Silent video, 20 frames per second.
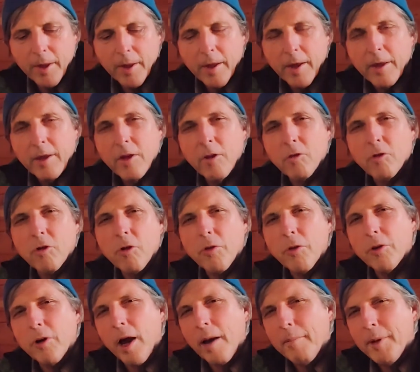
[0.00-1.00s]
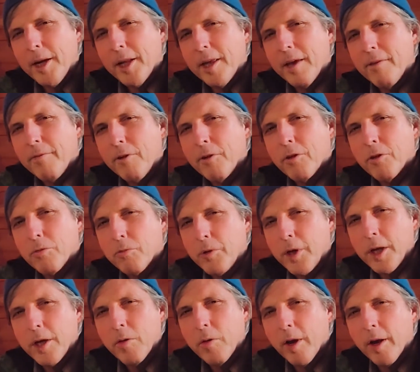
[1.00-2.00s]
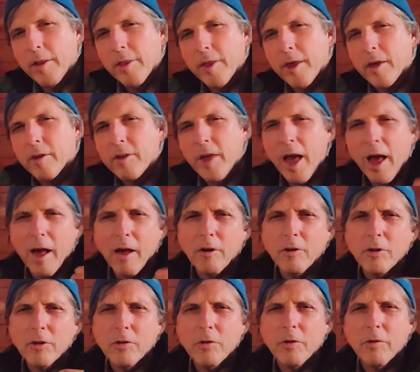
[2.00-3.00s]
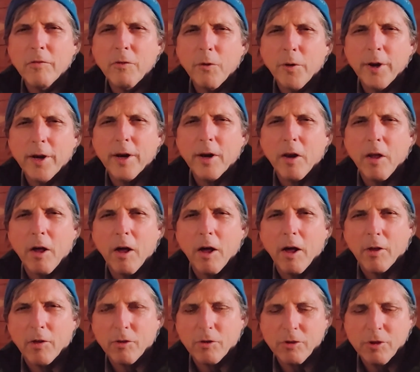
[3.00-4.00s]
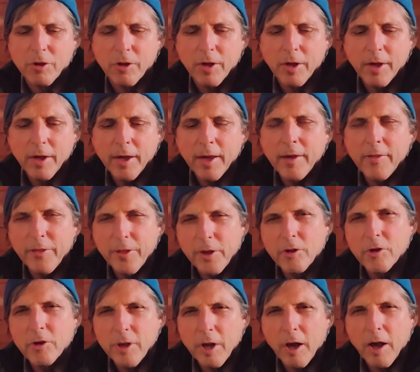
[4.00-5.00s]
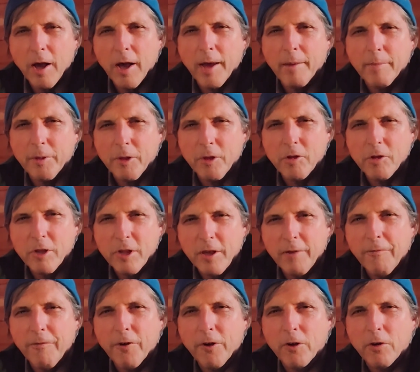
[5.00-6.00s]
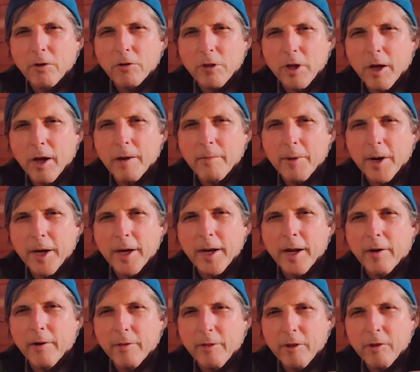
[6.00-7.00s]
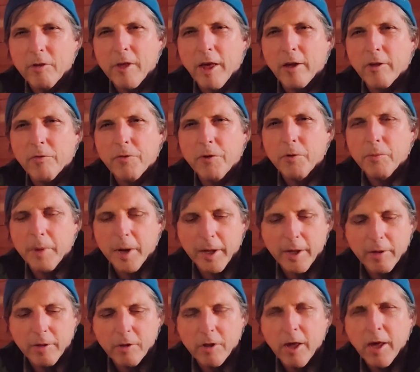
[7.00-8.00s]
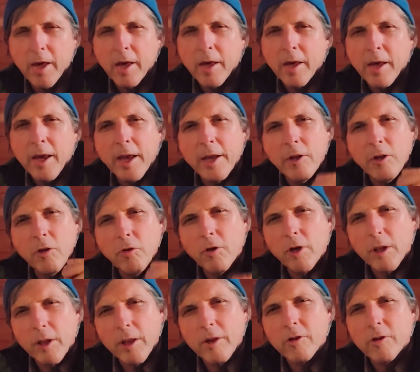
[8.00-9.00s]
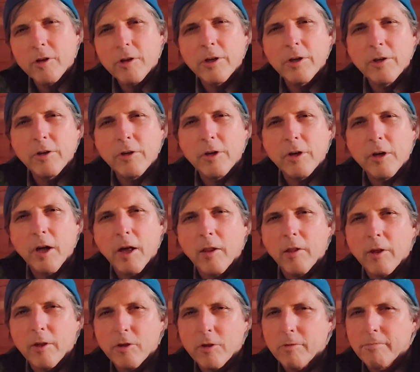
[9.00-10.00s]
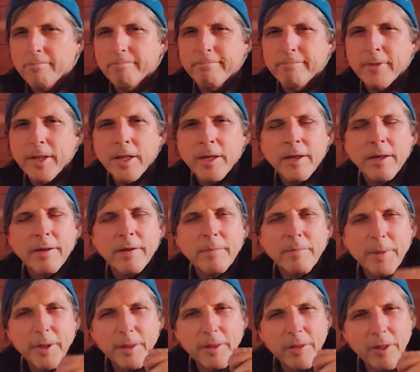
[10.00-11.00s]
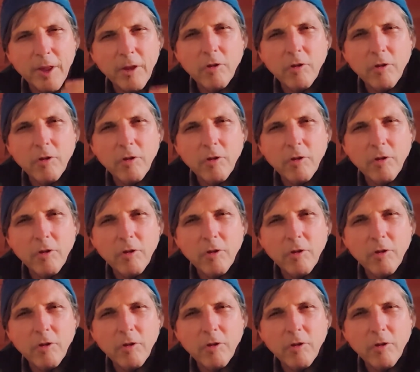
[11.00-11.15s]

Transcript: You know, so there, I'm going to give you three quick things how to avoid loss in this time, this difficult time right now, in these next few months. And you can listen or you cannot listen, but these